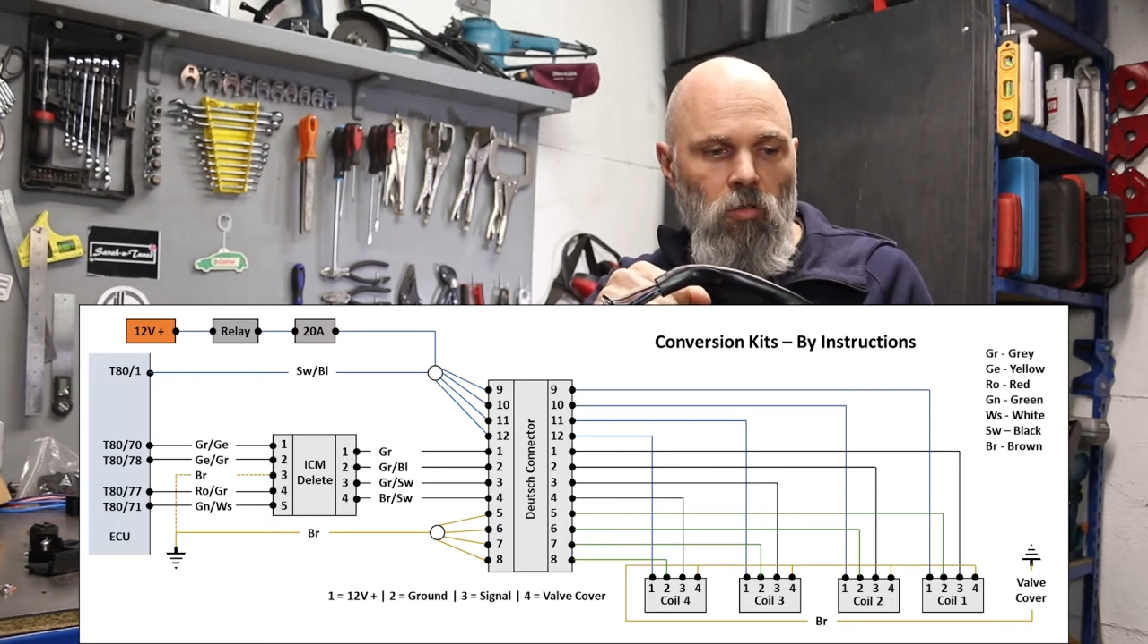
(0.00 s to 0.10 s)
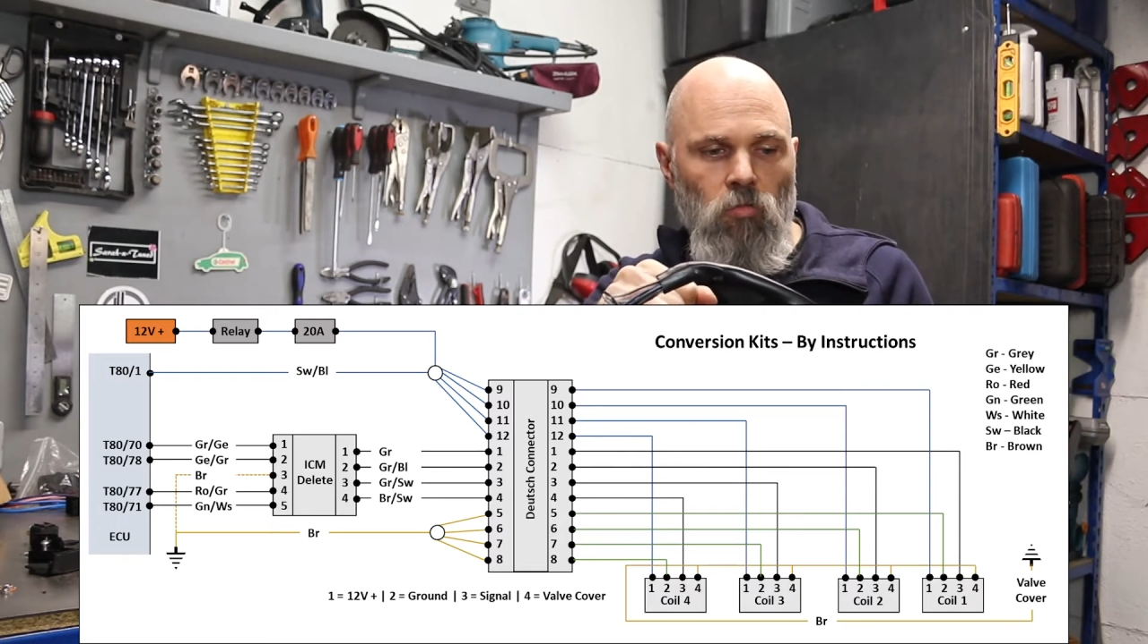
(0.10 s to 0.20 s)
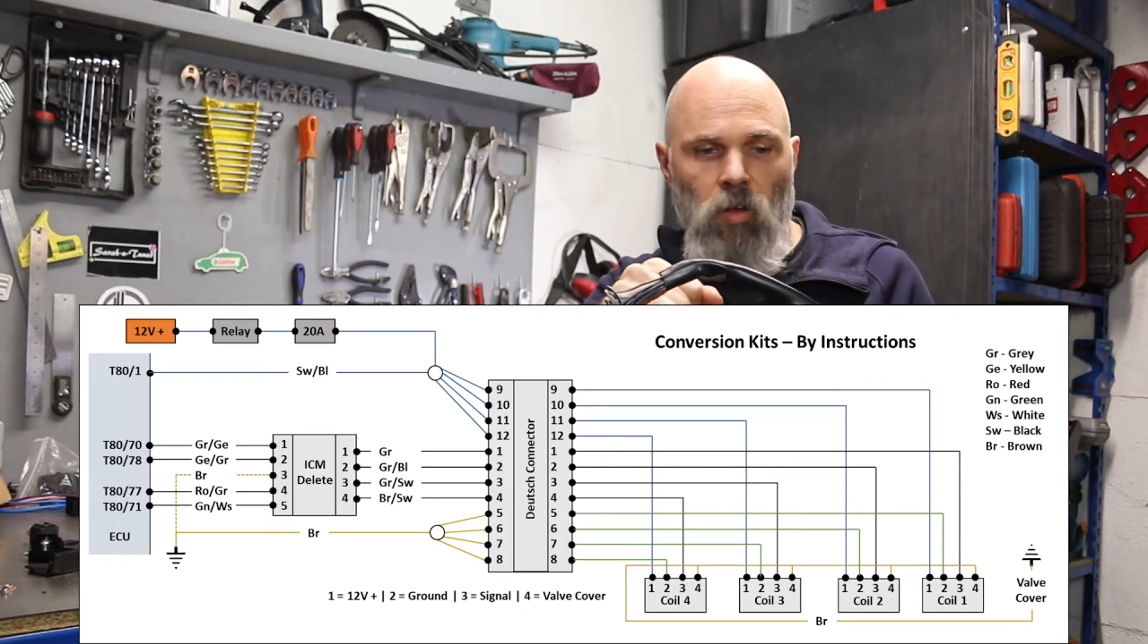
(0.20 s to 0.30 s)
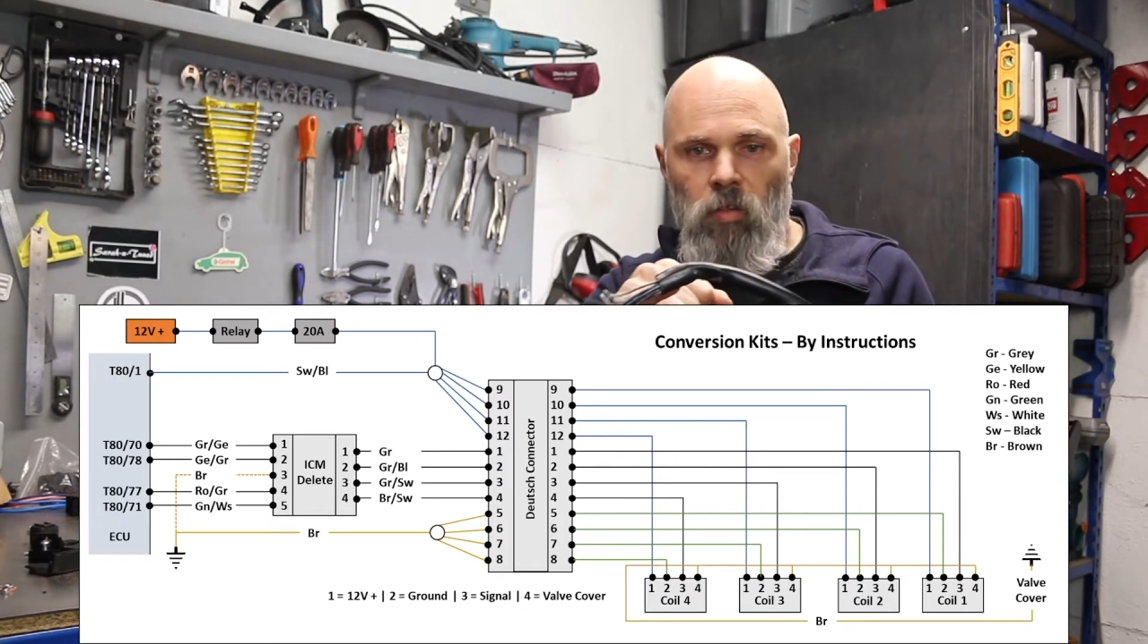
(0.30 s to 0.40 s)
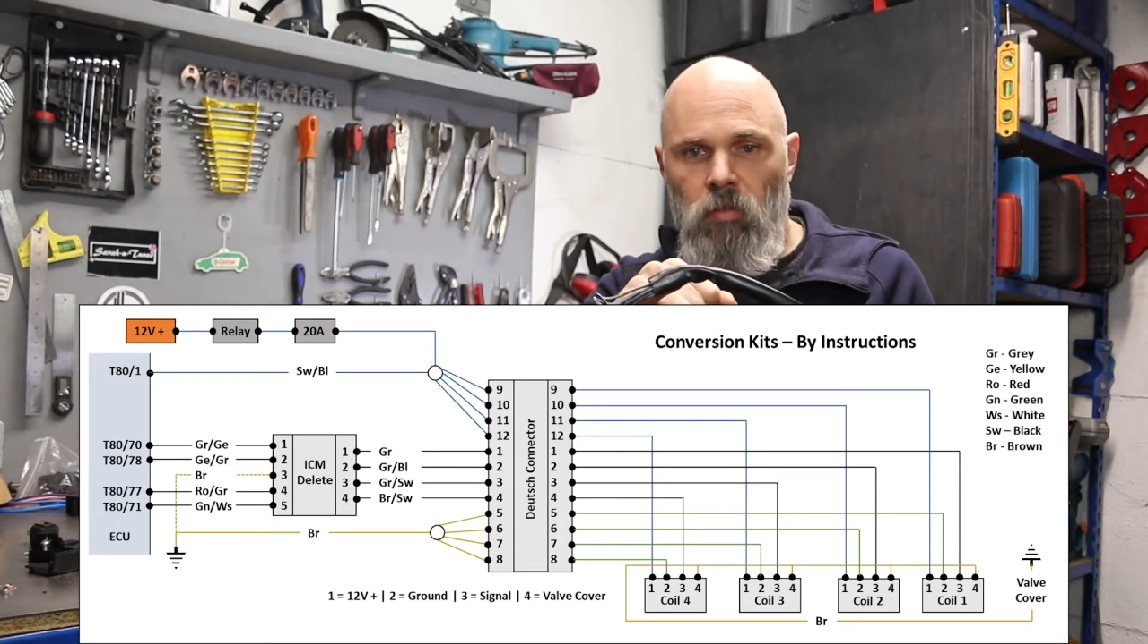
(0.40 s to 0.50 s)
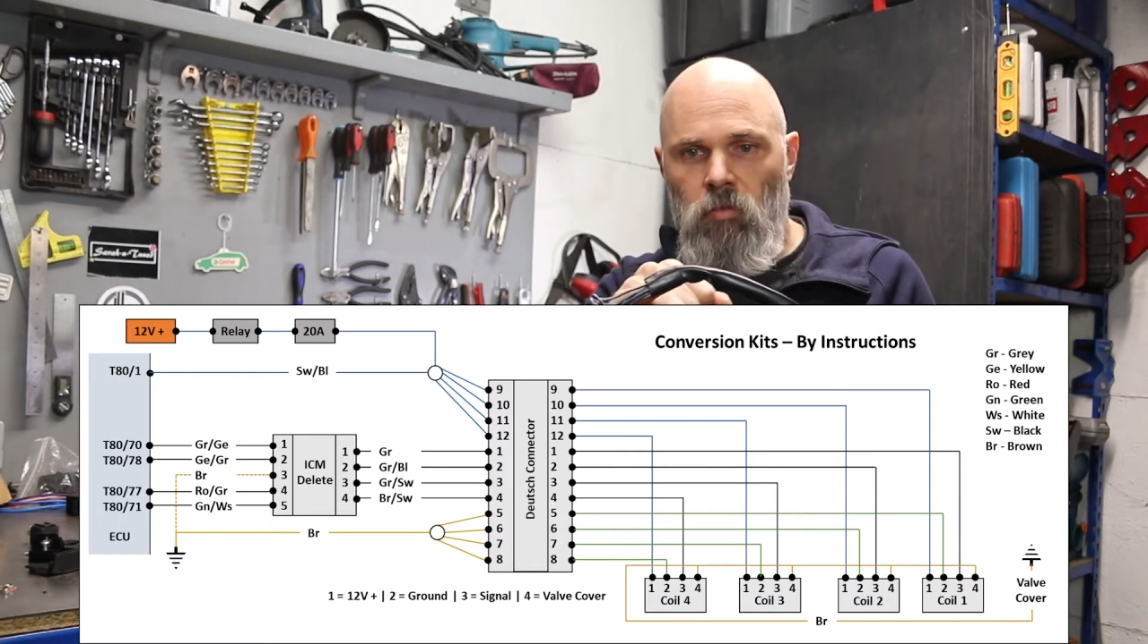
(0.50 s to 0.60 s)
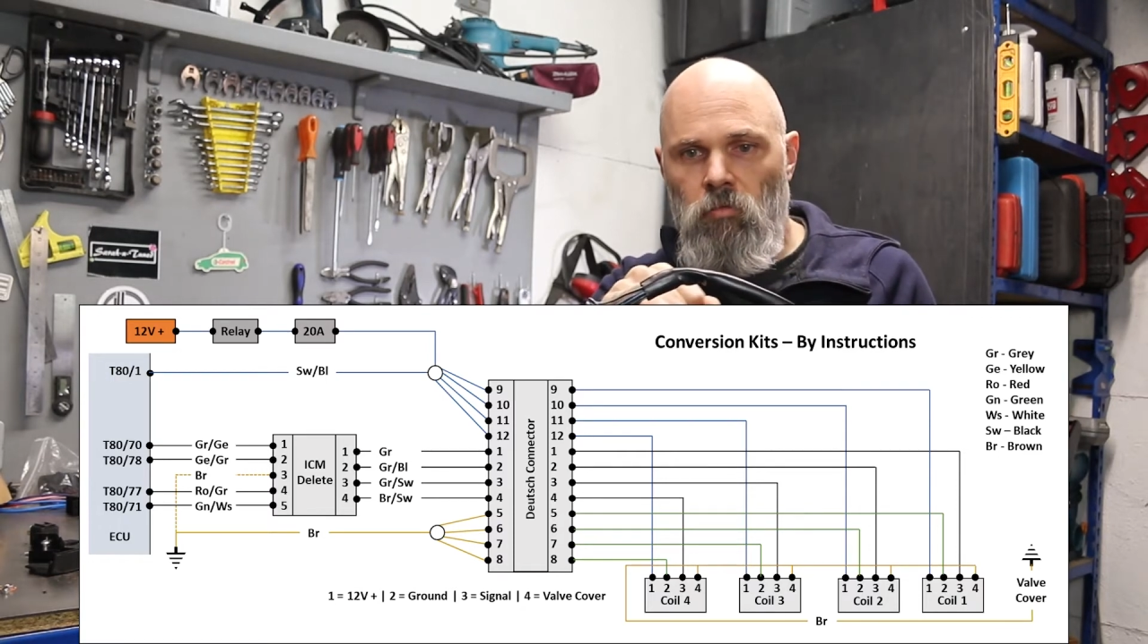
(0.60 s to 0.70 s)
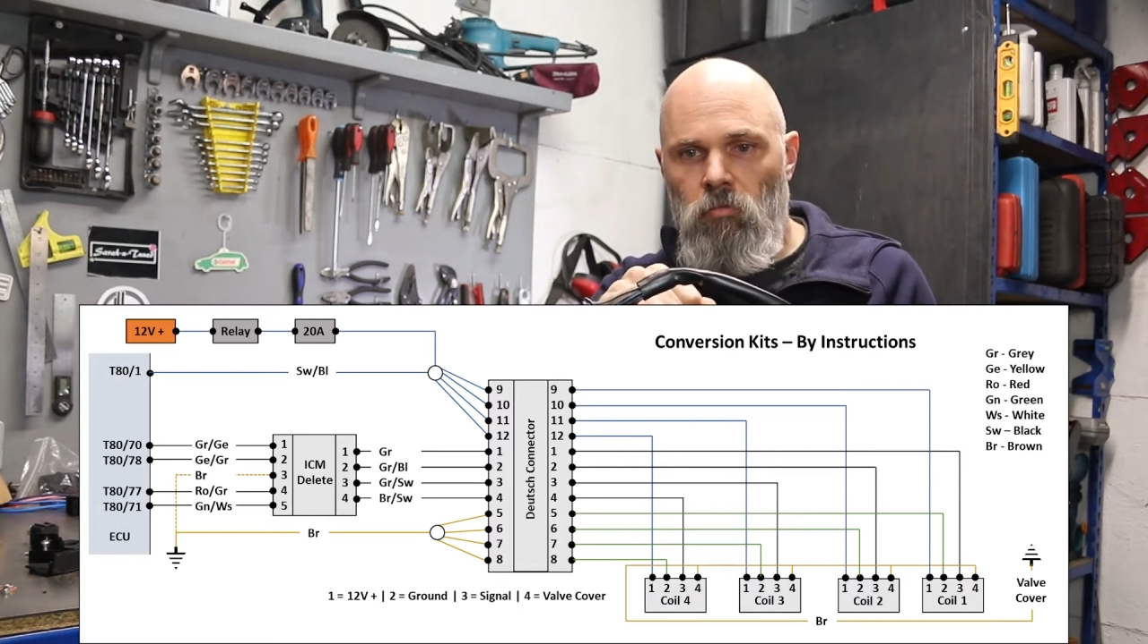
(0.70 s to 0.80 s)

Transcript: run